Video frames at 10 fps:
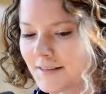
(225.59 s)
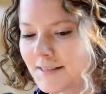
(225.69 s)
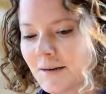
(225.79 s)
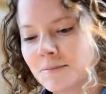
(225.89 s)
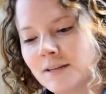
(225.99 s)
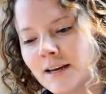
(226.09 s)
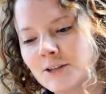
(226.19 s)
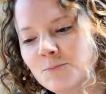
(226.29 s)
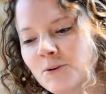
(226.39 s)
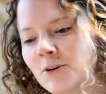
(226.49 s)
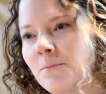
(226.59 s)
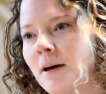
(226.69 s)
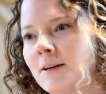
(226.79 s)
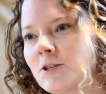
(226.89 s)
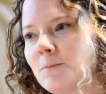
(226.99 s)
Some say his brutal
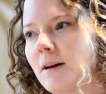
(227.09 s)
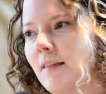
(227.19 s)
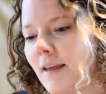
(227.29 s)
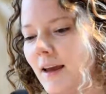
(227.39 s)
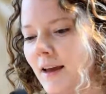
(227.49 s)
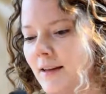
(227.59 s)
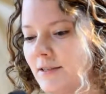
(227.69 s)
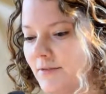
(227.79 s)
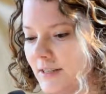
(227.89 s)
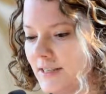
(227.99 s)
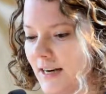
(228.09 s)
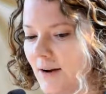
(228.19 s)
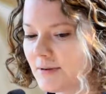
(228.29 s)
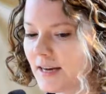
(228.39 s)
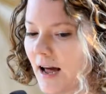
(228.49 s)
punishment at the hands of the
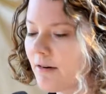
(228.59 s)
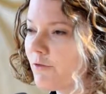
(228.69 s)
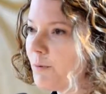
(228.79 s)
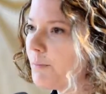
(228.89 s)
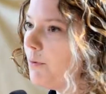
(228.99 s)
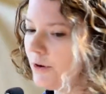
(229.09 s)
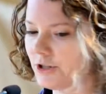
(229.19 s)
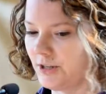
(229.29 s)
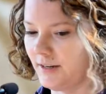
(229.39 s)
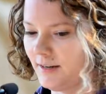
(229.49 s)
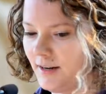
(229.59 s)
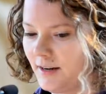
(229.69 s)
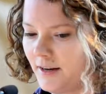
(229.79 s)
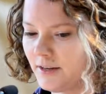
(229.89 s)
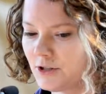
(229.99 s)
state was out of proportion
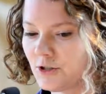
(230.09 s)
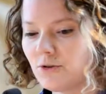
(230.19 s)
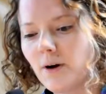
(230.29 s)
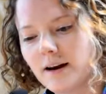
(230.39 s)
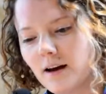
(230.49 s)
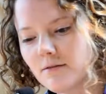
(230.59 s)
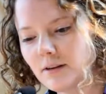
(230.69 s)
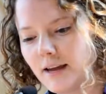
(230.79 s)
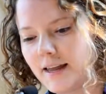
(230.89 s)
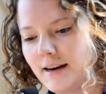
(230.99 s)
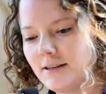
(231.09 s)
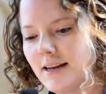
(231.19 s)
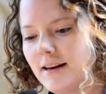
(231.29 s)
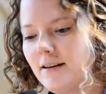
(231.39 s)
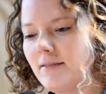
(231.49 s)
to and unrelated
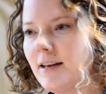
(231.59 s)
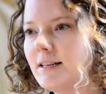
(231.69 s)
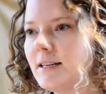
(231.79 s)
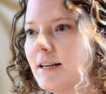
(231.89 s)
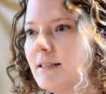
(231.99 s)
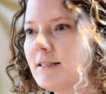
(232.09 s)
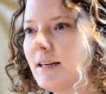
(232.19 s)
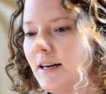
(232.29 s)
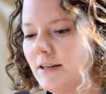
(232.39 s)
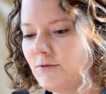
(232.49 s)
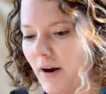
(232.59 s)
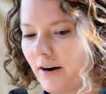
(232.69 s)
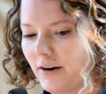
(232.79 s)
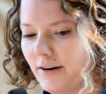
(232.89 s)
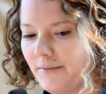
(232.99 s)
to any of the incidents in his
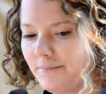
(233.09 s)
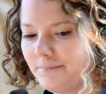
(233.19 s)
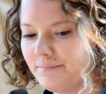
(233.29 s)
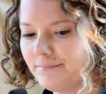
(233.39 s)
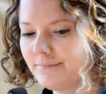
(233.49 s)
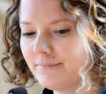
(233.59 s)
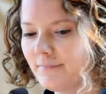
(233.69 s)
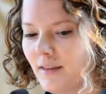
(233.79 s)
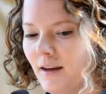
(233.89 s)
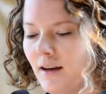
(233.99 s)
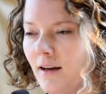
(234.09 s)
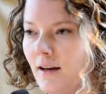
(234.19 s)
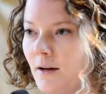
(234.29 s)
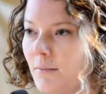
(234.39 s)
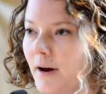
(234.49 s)
record.
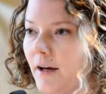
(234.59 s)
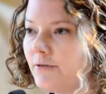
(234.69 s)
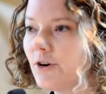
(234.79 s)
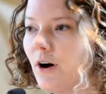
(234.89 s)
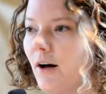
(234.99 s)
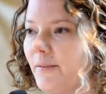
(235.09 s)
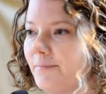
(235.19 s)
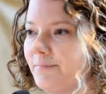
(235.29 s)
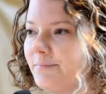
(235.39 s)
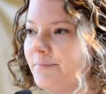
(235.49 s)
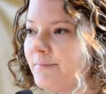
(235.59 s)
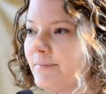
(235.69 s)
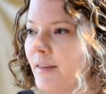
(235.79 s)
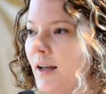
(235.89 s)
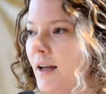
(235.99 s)
But after all,
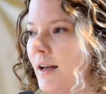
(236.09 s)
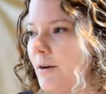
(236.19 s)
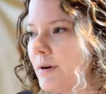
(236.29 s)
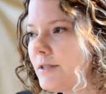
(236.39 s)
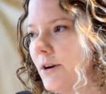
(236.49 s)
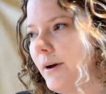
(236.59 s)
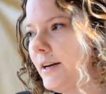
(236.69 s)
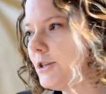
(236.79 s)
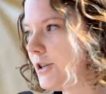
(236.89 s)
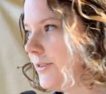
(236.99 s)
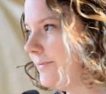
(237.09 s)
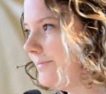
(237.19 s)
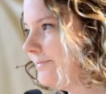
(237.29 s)
he was no angel.